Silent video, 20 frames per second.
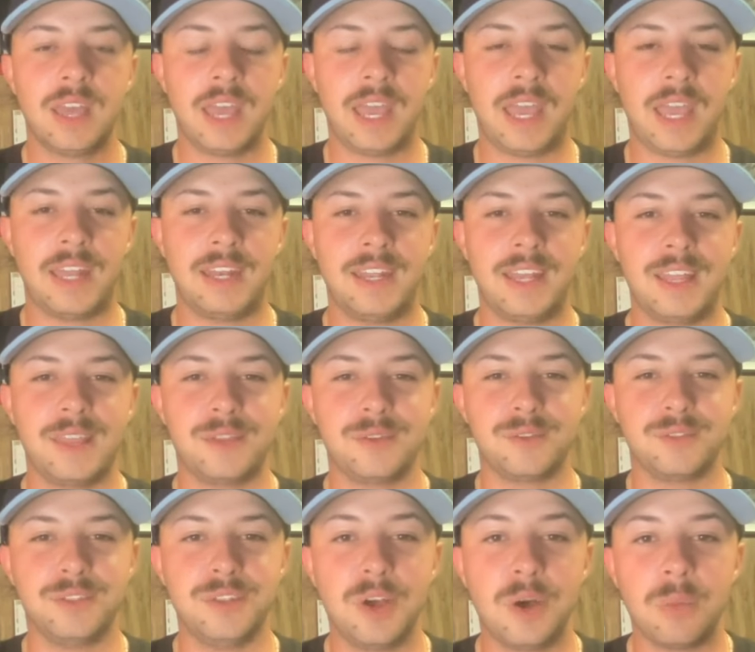and
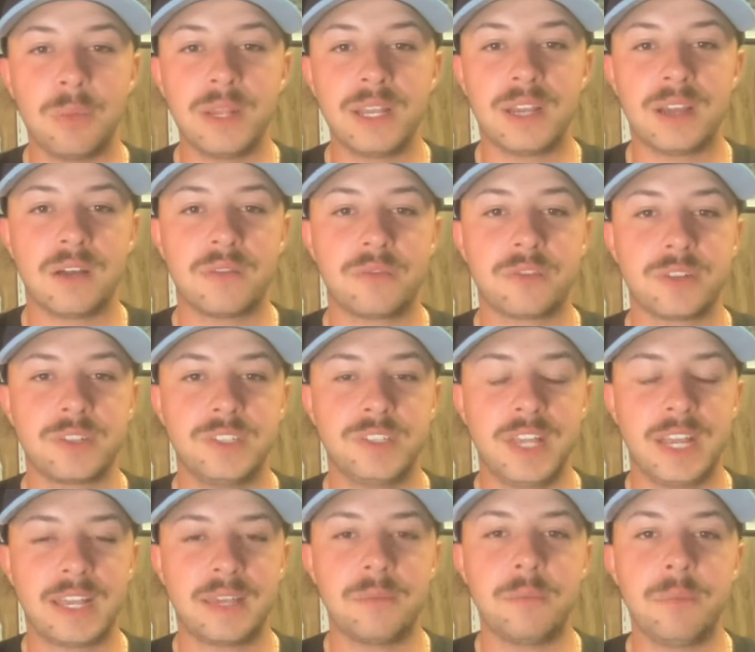there's nobody covering
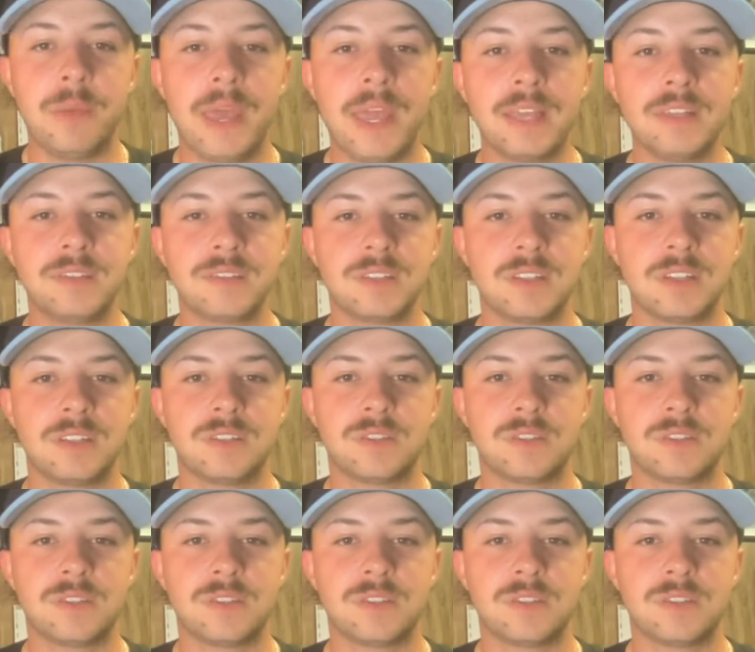second base.